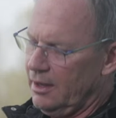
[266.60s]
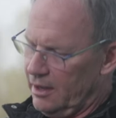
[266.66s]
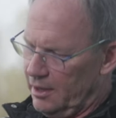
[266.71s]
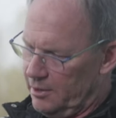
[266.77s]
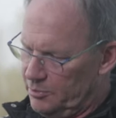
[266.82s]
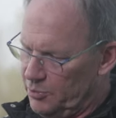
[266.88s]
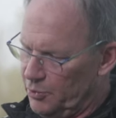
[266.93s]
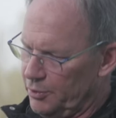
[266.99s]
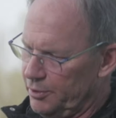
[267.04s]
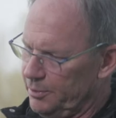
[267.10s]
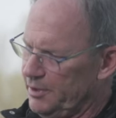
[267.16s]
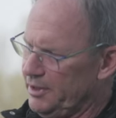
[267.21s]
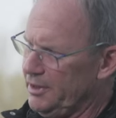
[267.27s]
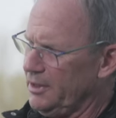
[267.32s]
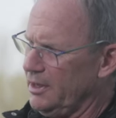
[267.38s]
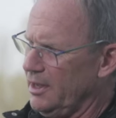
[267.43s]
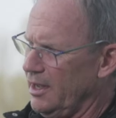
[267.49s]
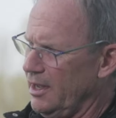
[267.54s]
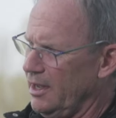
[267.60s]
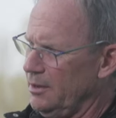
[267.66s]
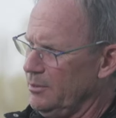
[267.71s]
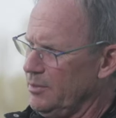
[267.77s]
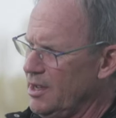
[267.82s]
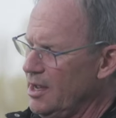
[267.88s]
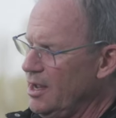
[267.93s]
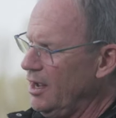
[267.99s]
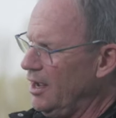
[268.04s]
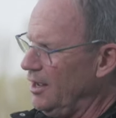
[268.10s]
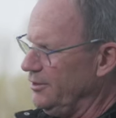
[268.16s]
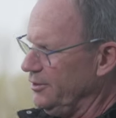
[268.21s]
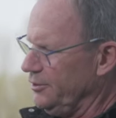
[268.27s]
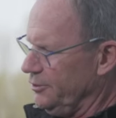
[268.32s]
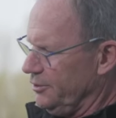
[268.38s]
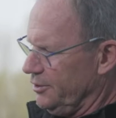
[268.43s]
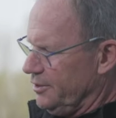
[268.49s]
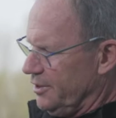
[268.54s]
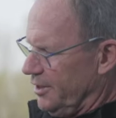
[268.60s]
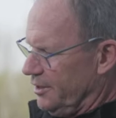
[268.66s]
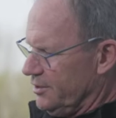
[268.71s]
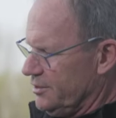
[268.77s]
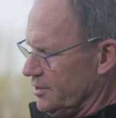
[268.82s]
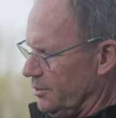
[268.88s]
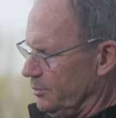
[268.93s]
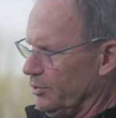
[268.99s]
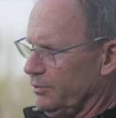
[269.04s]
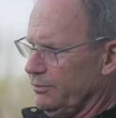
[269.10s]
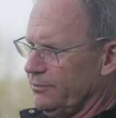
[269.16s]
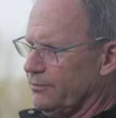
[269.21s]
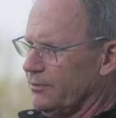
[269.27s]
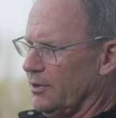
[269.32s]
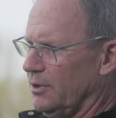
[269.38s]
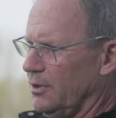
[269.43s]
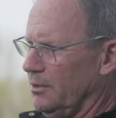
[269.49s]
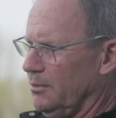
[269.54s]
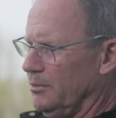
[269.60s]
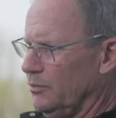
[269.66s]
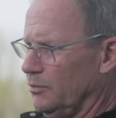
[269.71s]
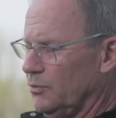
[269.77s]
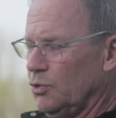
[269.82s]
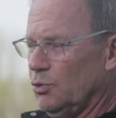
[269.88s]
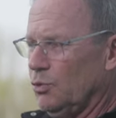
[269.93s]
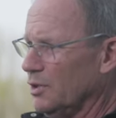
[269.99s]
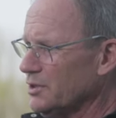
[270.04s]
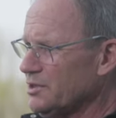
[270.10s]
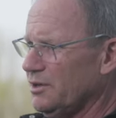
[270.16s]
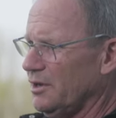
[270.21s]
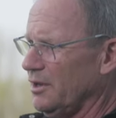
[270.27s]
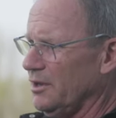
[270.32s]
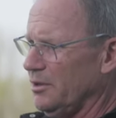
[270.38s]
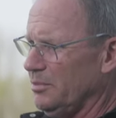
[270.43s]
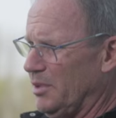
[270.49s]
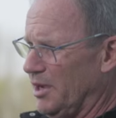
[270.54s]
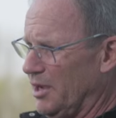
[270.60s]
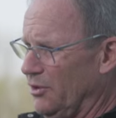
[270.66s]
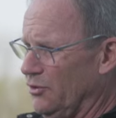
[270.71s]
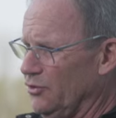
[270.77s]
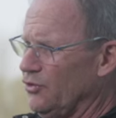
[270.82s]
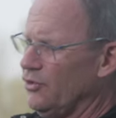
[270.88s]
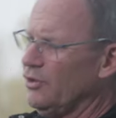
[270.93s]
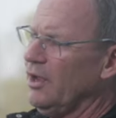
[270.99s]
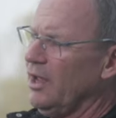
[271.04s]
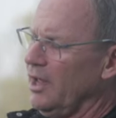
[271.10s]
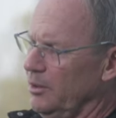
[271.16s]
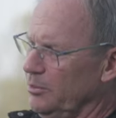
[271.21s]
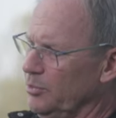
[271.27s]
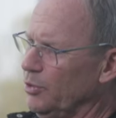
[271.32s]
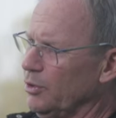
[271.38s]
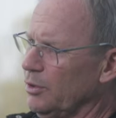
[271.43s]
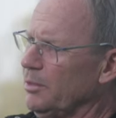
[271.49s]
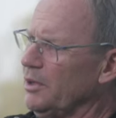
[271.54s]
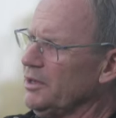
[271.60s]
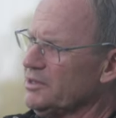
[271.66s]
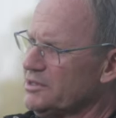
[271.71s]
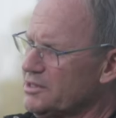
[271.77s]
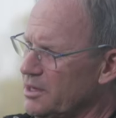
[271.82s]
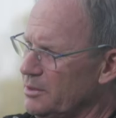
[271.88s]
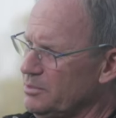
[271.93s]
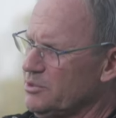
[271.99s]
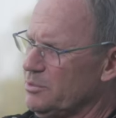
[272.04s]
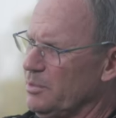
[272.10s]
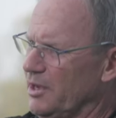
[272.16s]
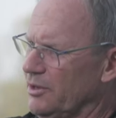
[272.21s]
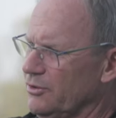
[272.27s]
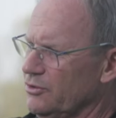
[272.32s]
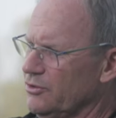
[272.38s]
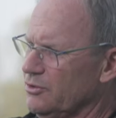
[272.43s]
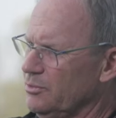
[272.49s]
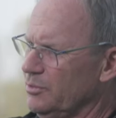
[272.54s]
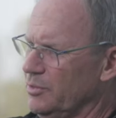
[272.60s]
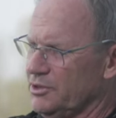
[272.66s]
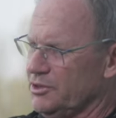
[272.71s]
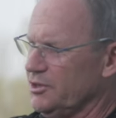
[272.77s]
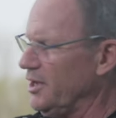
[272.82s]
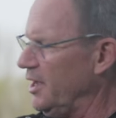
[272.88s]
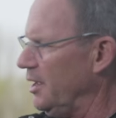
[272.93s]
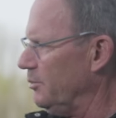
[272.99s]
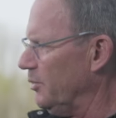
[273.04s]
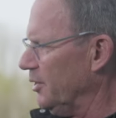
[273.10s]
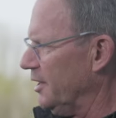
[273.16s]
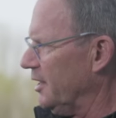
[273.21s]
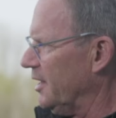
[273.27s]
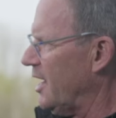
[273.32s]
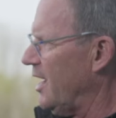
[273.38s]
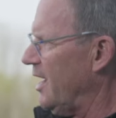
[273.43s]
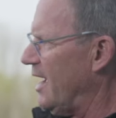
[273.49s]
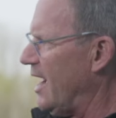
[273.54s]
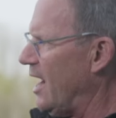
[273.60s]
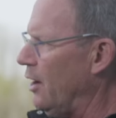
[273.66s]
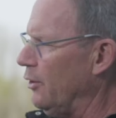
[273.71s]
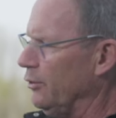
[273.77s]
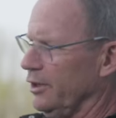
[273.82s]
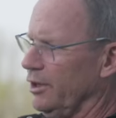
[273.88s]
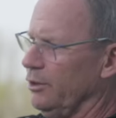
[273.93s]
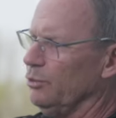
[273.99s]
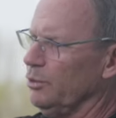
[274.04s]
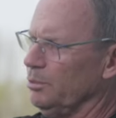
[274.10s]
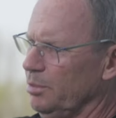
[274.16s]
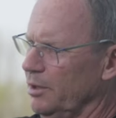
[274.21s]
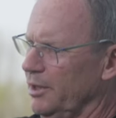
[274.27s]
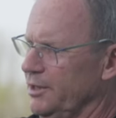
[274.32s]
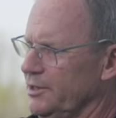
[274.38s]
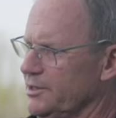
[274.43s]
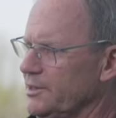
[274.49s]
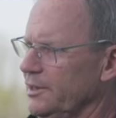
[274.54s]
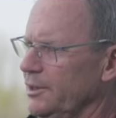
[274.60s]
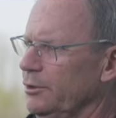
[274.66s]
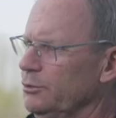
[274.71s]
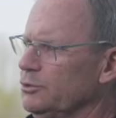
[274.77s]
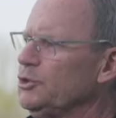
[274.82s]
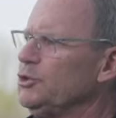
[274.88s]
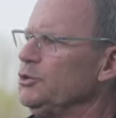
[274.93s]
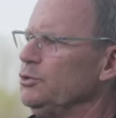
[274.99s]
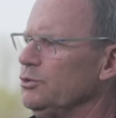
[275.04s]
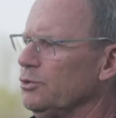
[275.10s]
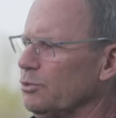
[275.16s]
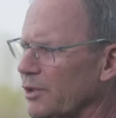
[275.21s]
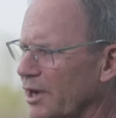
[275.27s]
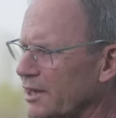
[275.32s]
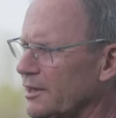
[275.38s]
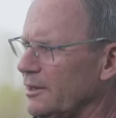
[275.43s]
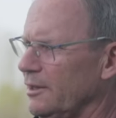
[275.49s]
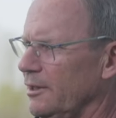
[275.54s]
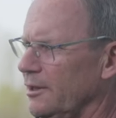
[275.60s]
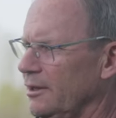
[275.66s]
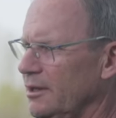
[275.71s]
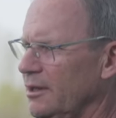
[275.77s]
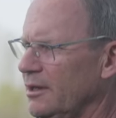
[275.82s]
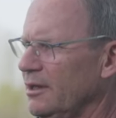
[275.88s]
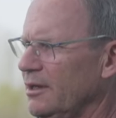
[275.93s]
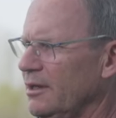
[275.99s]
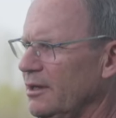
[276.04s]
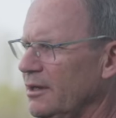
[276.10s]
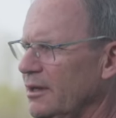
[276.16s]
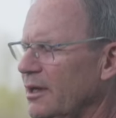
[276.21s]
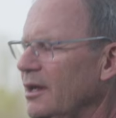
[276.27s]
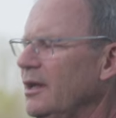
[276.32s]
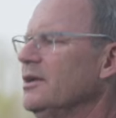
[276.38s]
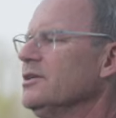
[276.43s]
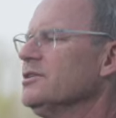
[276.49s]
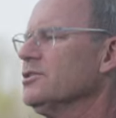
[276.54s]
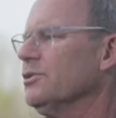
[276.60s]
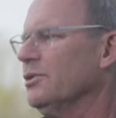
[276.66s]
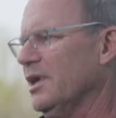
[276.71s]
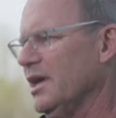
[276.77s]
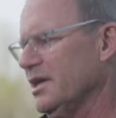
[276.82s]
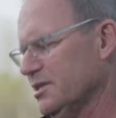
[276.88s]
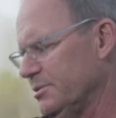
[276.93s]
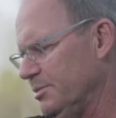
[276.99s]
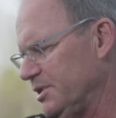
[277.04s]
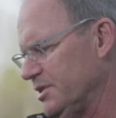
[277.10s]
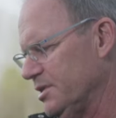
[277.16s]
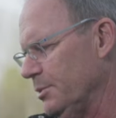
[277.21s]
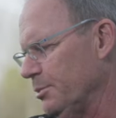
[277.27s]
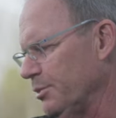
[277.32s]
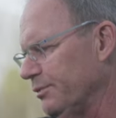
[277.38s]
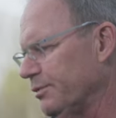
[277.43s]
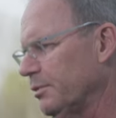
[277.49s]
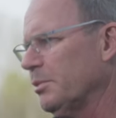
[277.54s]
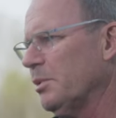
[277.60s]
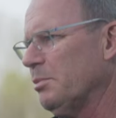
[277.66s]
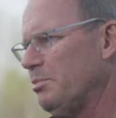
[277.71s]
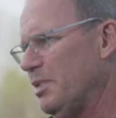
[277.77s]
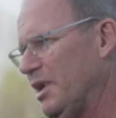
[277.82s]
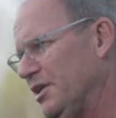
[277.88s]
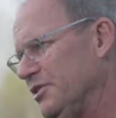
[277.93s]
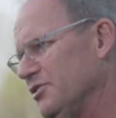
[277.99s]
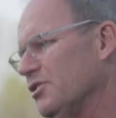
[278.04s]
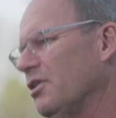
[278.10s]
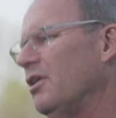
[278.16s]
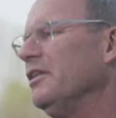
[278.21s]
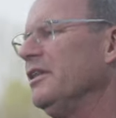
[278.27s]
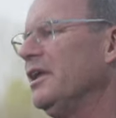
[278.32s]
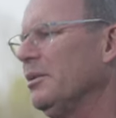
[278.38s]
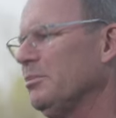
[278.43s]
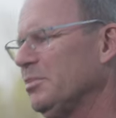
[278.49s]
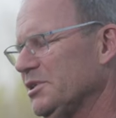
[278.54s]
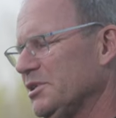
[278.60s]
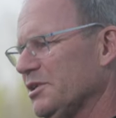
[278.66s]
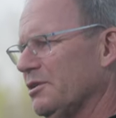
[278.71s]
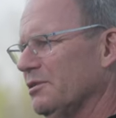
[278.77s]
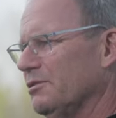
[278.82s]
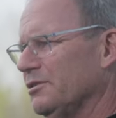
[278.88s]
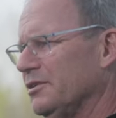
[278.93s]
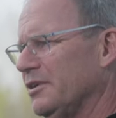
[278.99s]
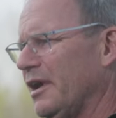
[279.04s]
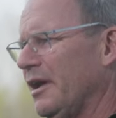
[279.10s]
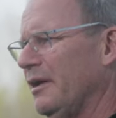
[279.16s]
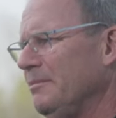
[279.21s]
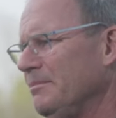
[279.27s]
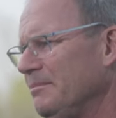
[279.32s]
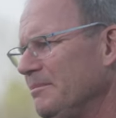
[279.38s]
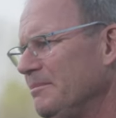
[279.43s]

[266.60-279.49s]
and put him in the game, and then you can take someone from who wasn't on the bench and put him on the subs bench. But you can't bring a guy out and replace Leo Chu directly, so it has to be someone from the bench on that particular day.